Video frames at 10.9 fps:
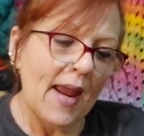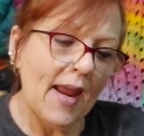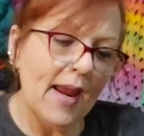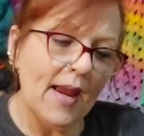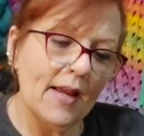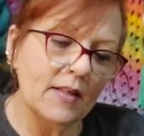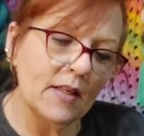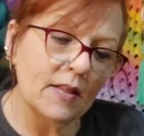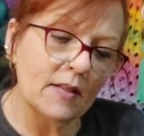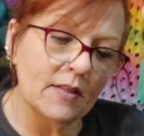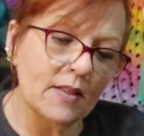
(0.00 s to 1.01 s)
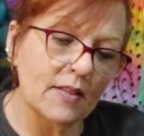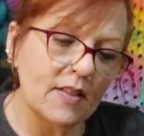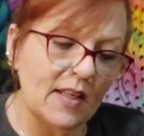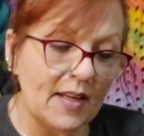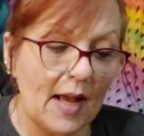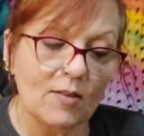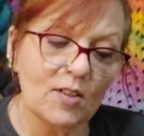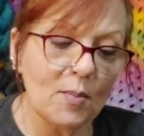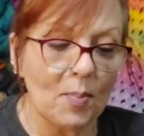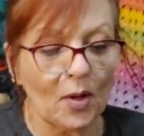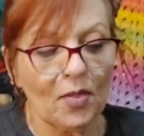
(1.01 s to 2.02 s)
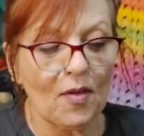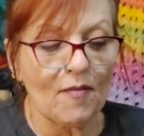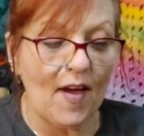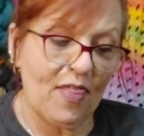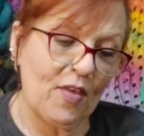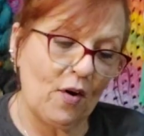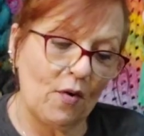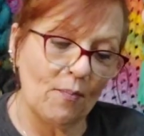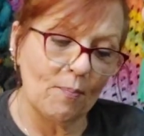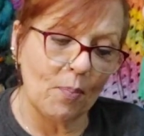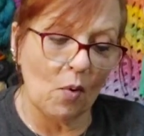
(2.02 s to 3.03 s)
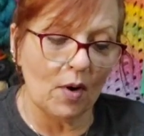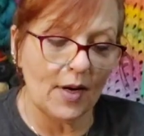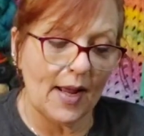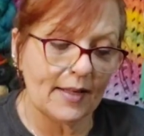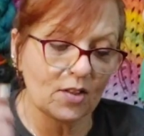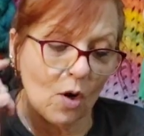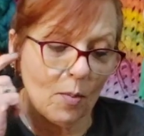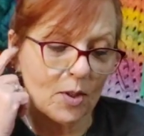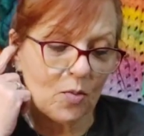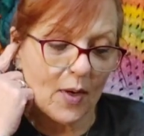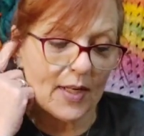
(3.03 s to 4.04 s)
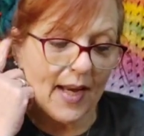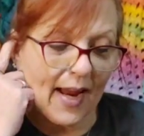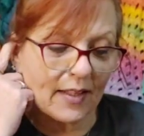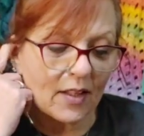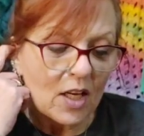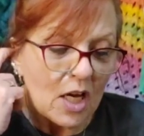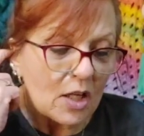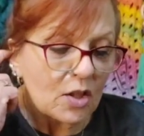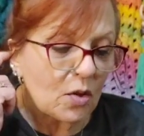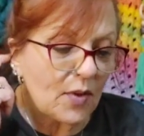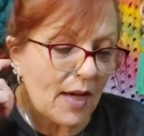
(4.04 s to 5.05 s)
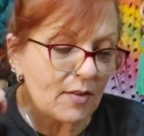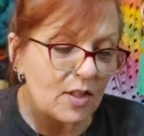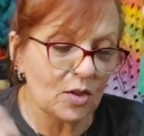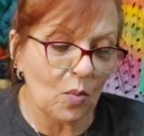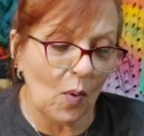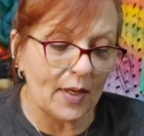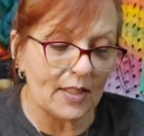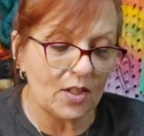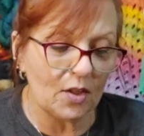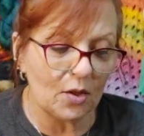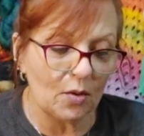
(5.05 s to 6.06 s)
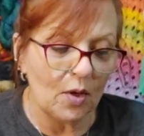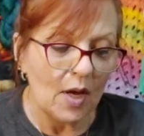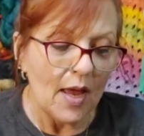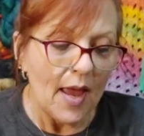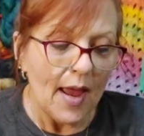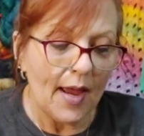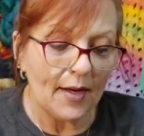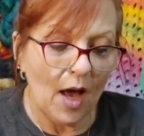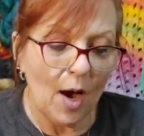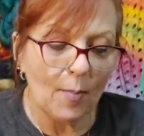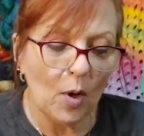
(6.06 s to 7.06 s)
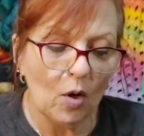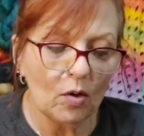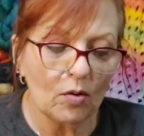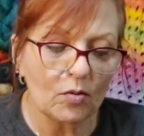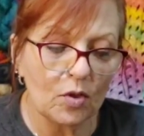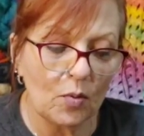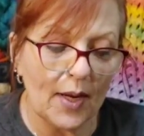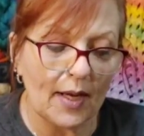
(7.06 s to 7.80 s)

And this is the announced birth of Ethel, born October 29th, 2022, in Hubble, New